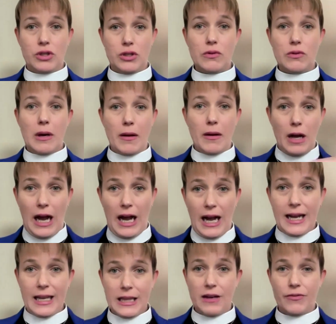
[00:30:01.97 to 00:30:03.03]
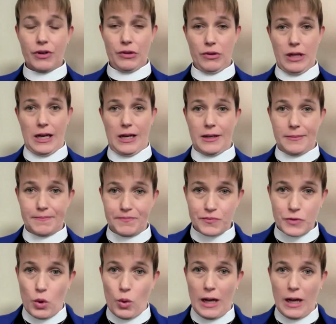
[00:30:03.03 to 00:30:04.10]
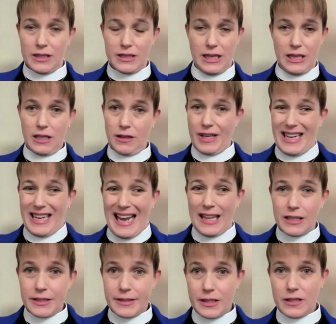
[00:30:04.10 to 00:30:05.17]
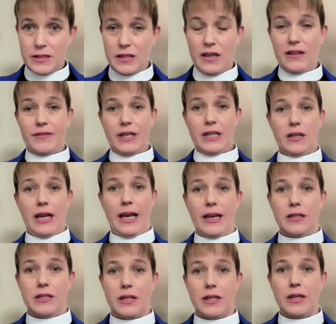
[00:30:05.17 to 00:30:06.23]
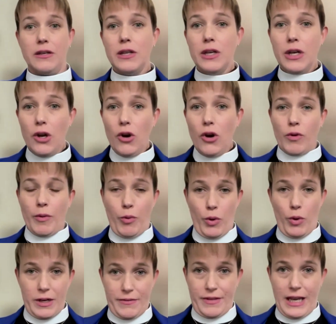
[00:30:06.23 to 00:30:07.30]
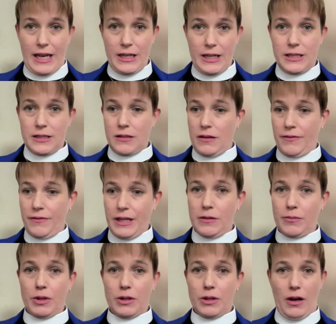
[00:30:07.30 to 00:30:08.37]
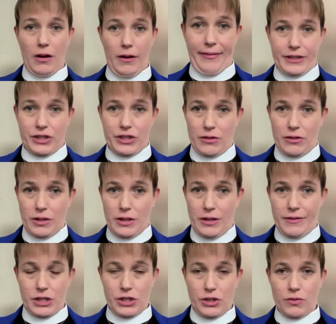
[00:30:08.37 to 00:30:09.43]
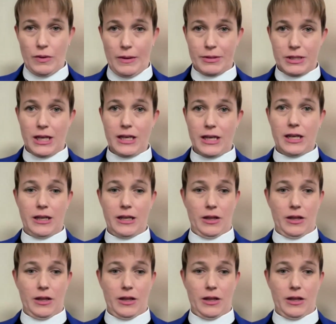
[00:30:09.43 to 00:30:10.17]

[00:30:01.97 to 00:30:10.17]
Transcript: do a high level qualitative analysis of it. And the report of that is available on the General Convention website